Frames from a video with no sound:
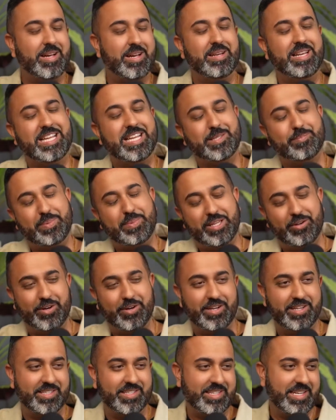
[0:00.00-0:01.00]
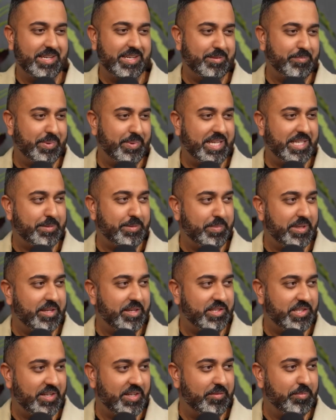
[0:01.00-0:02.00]
Let's be honest. Can peace be
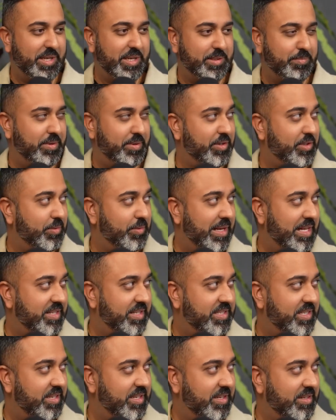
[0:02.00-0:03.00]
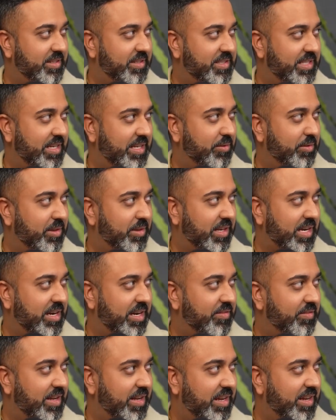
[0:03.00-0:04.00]
achieved by spirituality? Huh? Is that the kind
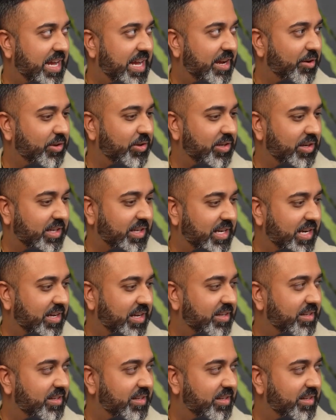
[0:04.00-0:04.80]
of like angle you're looking at?